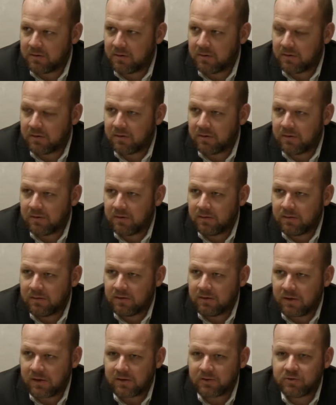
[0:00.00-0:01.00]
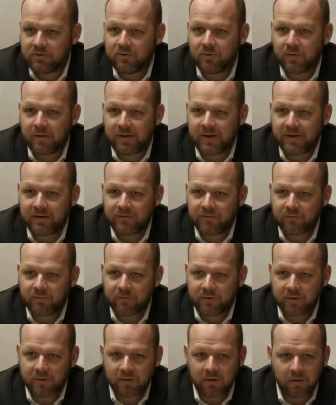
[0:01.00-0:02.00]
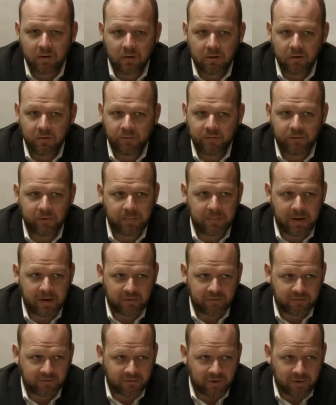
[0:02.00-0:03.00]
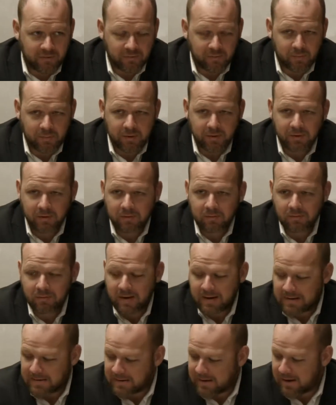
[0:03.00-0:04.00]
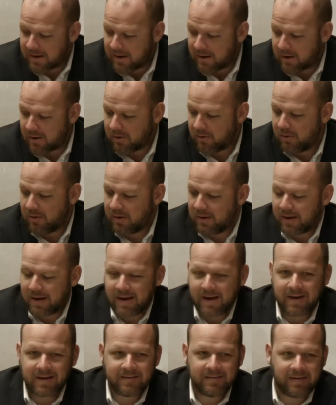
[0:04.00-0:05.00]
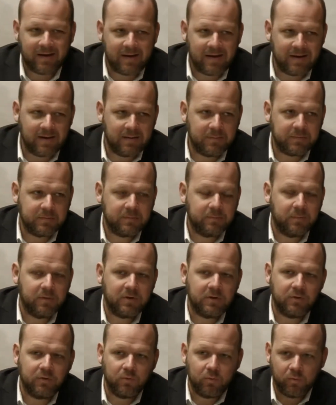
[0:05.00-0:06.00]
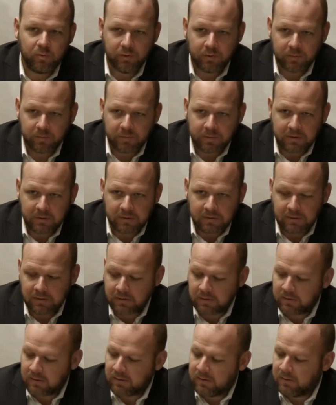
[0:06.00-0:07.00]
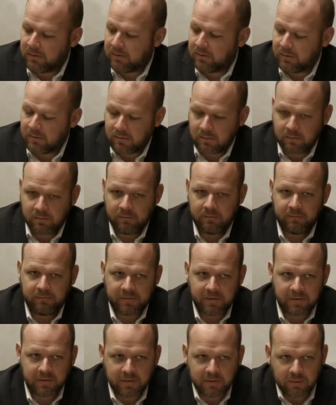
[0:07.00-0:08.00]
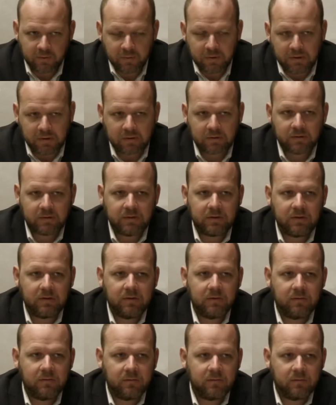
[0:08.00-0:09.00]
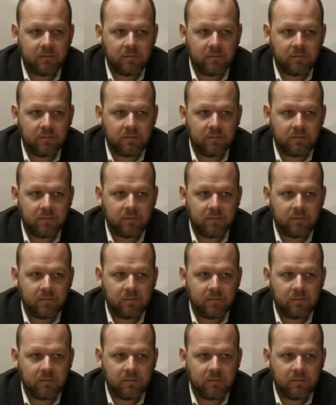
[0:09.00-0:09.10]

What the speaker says: okay? Yes, you are answering calls about software right now at times, but you will be very quickly